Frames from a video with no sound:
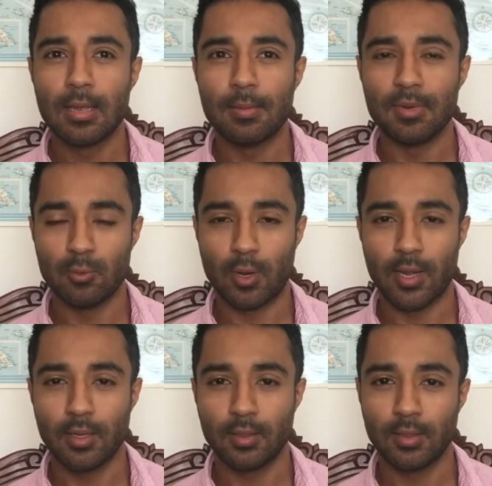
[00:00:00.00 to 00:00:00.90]

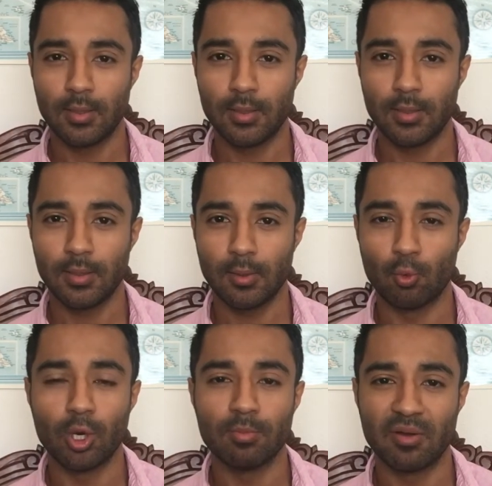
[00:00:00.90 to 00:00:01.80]
Meanwhile,
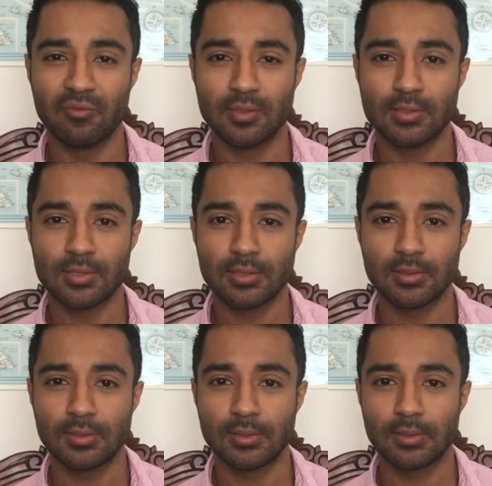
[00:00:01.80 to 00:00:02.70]
Warren Buffett,
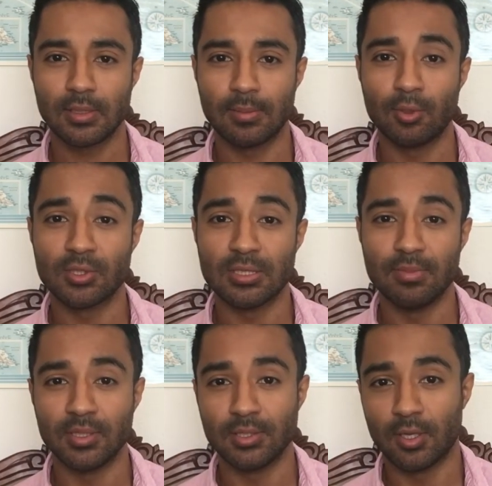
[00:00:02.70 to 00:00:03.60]
a
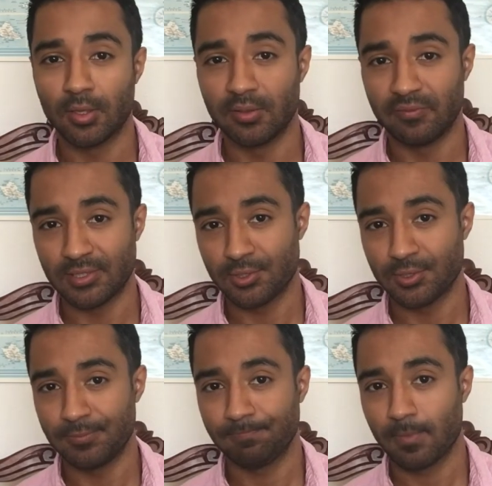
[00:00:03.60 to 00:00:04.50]
multi-billion-dollar
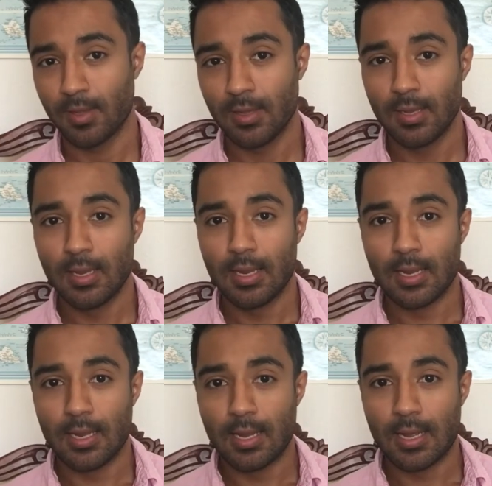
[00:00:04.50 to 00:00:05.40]
investor,
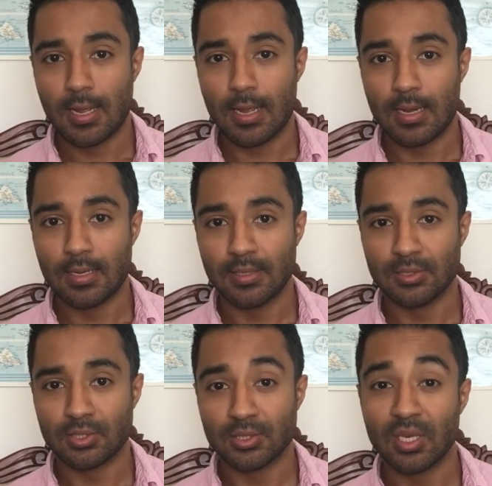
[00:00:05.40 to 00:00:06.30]
and
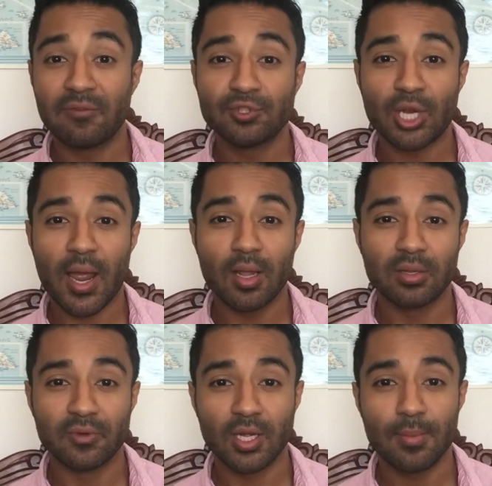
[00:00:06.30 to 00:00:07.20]
his love child
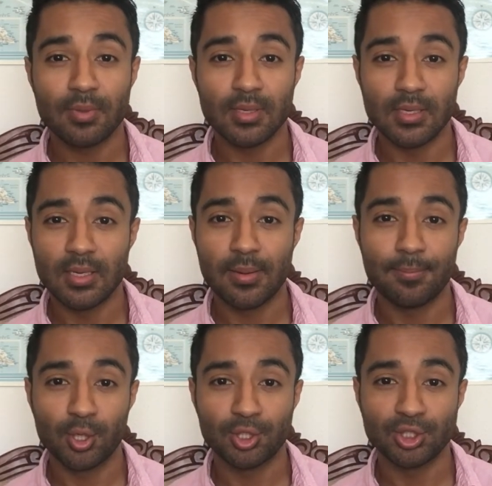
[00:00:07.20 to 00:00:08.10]
of a company,
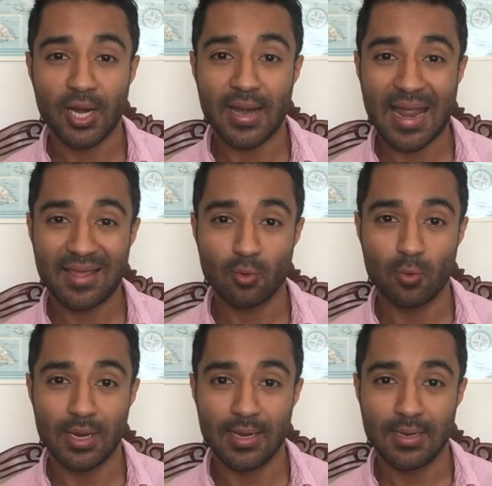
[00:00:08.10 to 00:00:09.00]
Berkshire
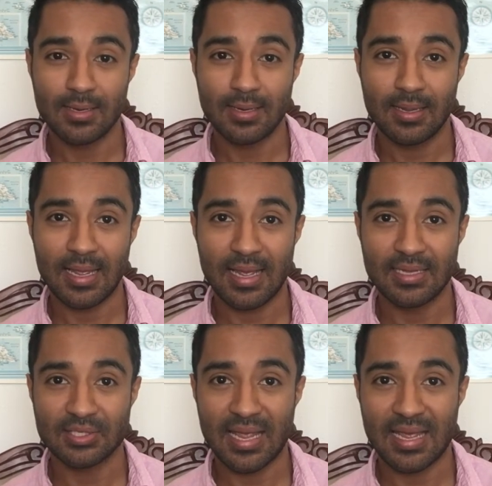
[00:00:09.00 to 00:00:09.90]
Hathaway,
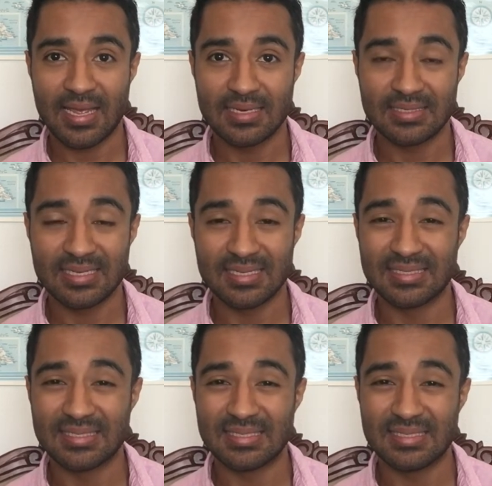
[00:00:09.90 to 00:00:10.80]
has had a
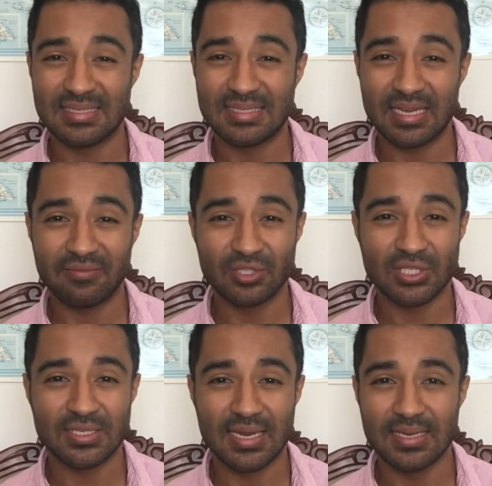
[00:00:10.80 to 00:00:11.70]

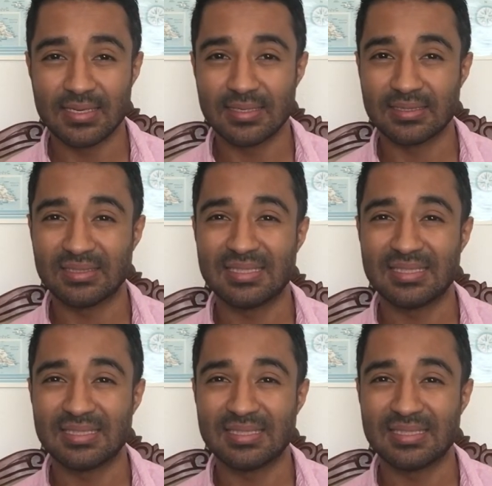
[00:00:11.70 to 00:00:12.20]
devastating